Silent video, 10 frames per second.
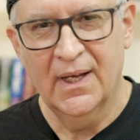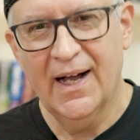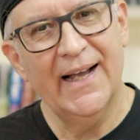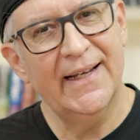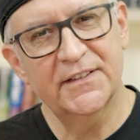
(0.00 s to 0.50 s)

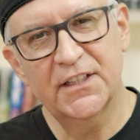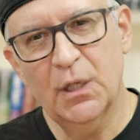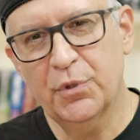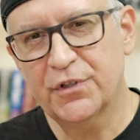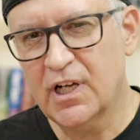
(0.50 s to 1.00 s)
I ended
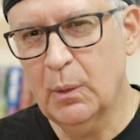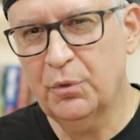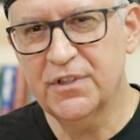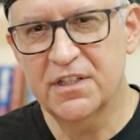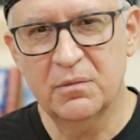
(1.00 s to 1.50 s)
up with a
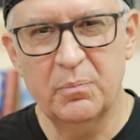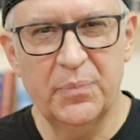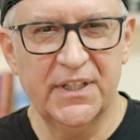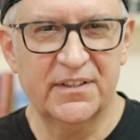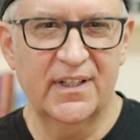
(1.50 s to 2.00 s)
couple dozen
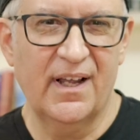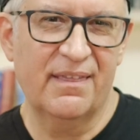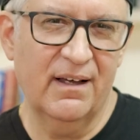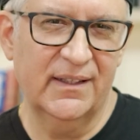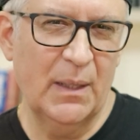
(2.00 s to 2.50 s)
pics that I
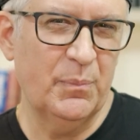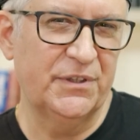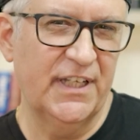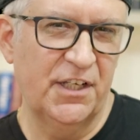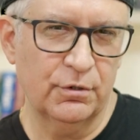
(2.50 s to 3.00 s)
thought had
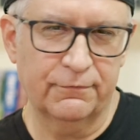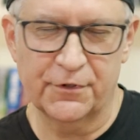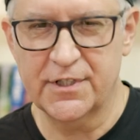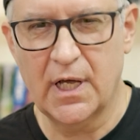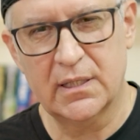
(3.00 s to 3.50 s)
potential for
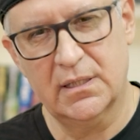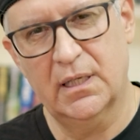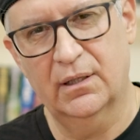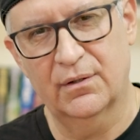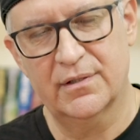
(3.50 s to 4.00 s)
stock
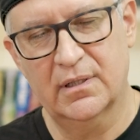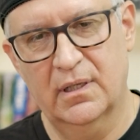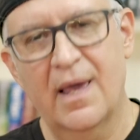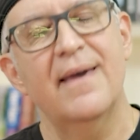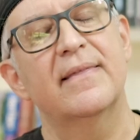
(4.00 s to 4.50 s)
sales.
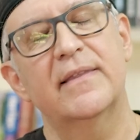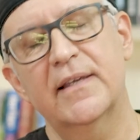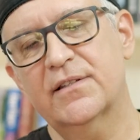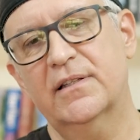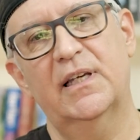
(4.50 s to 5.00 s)

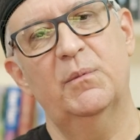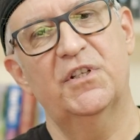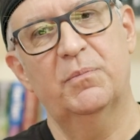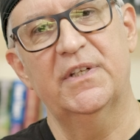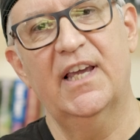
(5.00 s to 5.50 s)
This
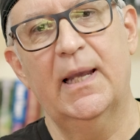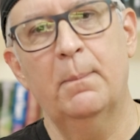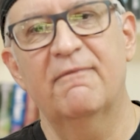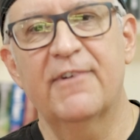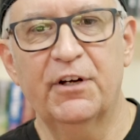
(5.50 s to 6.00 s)
image
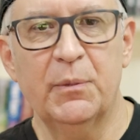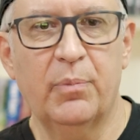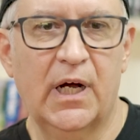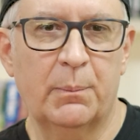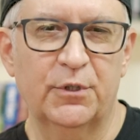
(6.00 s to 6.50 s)
became very
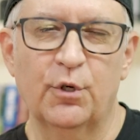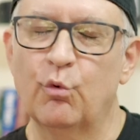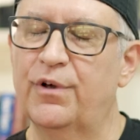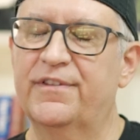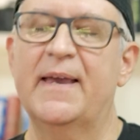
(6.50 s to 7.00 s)
popular
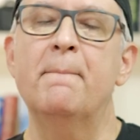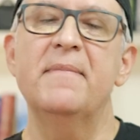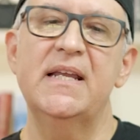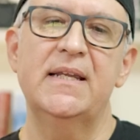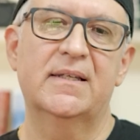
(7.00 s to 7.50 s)
with
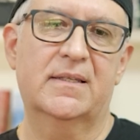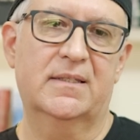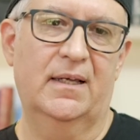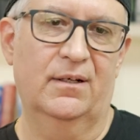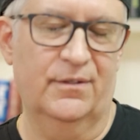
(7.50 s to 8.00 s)
immediate
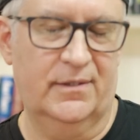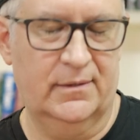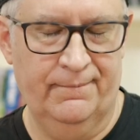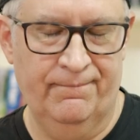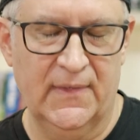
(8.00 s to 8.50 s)

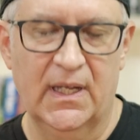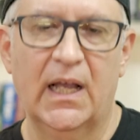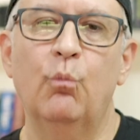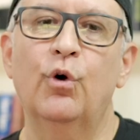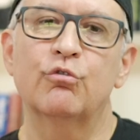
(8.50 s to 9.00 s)
sales.
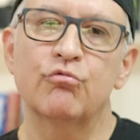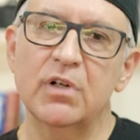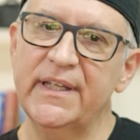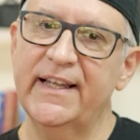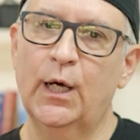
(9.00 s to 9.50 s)
And what
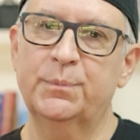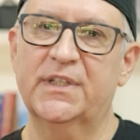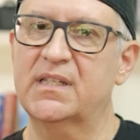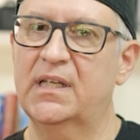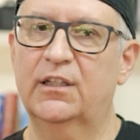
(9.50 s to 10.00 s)
really helped
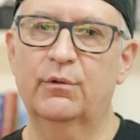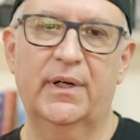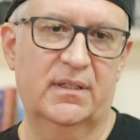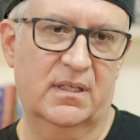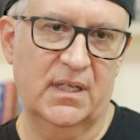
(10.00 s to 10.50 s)

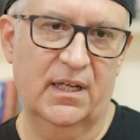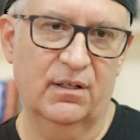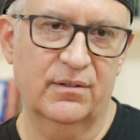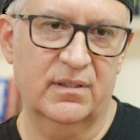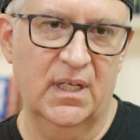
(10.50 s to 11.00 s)
accelerate the
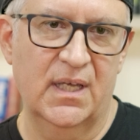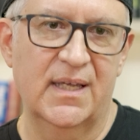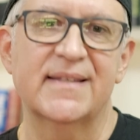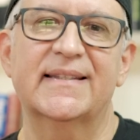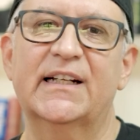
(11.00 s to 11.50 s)
sales
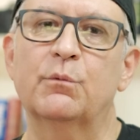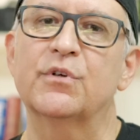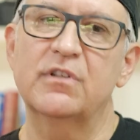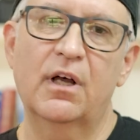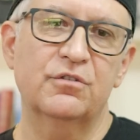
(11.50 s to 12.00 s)
is that it
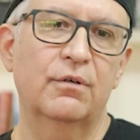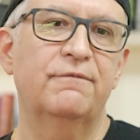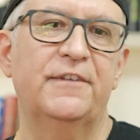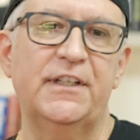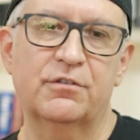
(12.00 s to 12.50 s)
was also
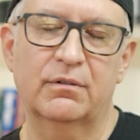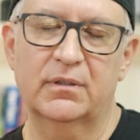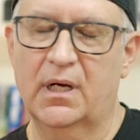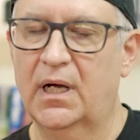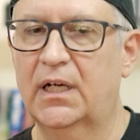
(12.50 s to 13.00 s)

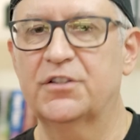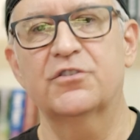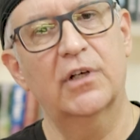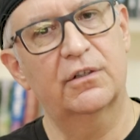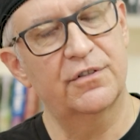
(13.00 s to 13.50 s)
featured on
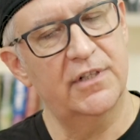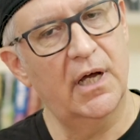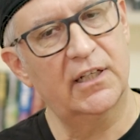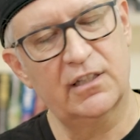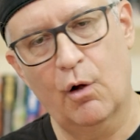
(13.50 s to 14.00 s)

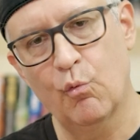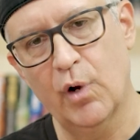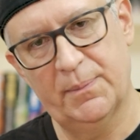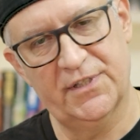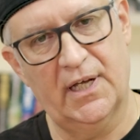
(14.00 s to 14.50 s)
Shutterstock's
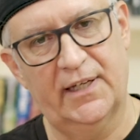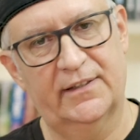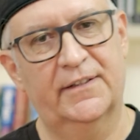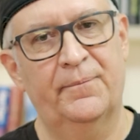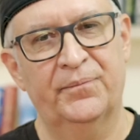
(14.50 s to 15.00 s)
website.